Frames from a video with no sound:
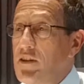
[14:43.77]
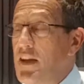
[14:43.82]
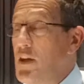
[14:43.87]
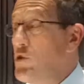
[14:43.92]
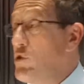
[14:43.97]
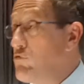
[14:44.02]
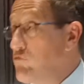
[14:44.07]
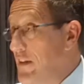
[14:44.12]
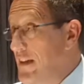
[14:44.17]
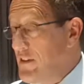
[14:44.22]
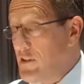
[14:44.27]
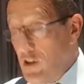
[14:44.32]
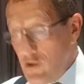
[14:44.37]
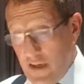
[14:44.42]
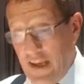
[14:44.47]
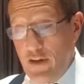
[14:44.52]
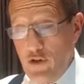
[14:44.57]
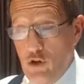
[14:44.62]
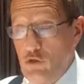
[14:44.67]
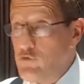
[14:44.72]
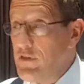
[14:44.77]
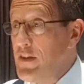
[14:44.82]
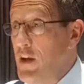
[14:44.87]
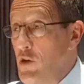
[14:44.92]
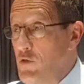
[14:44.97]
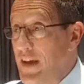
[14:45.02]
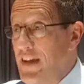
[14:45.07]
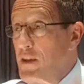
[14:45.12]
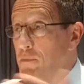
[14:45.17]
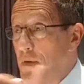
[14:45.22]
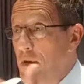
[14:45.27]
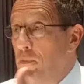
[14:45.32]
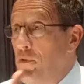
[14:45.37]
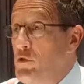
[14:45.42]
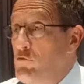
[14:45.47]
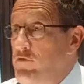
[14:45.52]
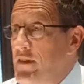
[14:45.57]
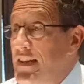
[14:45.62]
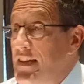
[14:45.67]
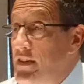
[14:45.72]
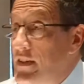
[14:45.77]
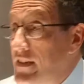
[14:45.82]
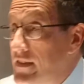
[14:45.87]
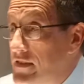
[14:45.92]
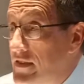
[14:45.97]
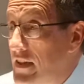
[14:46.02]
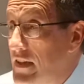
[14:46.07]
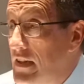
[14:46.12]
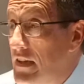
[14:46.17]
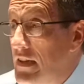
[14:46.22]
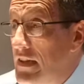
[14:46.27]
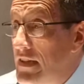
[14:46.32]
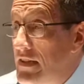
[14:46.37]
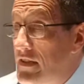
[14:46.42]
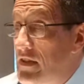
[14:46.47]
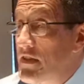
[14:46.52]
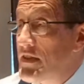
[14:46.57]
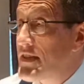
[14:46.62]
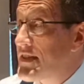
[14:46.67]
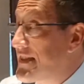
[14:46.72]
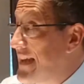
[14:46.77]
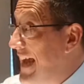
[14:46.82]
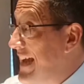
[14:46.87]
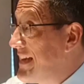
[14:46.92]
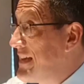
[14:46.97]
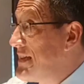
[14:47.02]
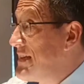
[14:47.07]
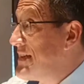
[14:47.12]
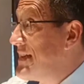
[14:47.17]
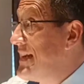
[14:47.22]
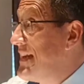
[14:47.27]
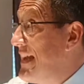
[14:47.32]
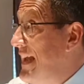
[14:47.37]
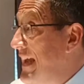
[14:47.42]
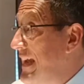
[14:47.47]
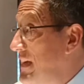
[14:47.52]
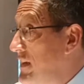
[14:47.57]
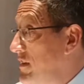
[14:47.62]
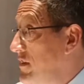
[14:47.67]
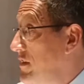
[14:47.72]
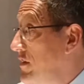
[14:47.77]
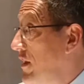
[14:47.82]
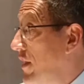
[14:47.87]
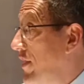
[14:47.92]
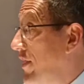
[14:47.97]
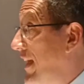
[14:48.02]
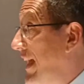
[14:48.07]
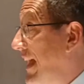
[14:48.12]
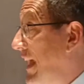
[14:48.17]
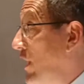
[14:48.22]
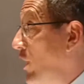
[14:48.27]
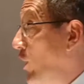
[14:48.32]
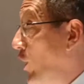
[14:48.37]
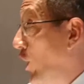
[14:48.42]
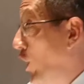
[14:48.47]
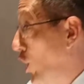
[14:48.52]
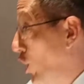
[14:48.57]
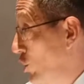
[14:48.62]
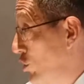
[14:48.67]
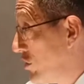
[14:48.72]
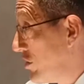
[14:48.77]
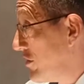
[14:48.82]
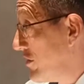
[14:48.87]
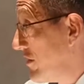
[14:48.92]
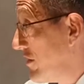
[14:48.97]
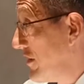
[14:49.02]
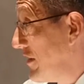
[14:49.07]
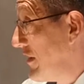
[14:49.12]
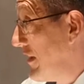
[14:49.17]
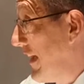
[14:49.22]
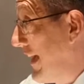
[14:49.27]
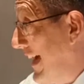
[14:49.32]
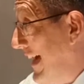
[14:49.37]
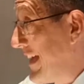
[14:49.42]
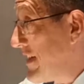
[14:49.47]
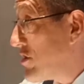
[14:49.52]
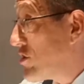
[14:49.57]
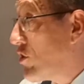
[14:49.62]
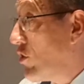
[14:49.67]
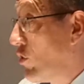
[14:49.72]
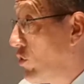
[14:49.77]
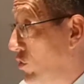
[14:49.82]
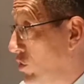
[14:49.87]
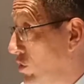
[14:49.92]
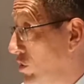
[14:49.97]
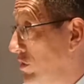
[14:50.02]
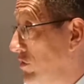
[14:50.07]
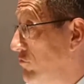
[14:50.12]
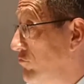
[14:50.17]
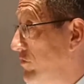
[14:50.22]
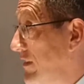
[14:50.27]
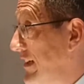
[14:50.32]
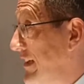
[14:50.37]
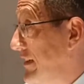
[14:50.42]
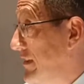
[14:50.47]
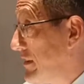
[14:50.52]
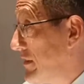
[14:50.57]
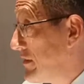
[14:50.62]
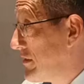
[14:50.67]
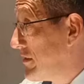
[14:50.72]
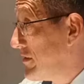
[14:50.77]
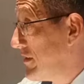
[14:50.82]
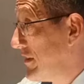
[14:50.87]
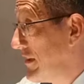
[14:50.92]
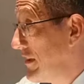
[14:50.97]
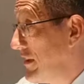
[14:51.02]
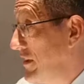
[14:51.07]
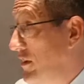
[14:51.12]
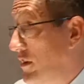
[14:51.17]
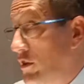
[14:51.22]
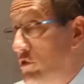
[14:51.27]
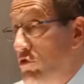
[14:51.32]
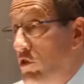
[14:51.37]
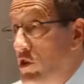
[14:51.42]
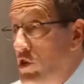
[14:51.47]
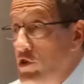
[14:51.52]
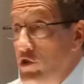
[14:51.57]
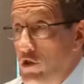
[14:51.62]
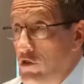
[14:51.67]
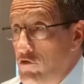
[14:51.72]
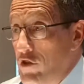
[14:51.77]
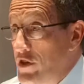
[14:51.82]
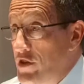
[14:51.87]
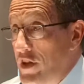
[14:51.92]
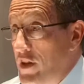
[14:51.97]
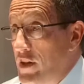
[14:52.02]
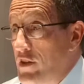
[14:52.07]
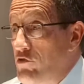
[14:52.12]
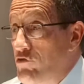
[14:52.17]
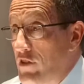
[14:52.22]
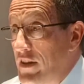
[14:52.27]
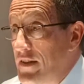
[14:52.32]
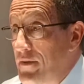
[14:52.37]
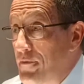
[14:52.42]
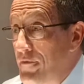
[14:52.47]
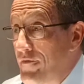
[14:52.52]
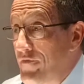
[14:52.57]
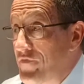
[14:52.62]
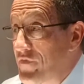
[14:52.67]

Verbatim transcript: Get your, get your no, get the people who read it to send in their log. Ask all readers, because you're across the country,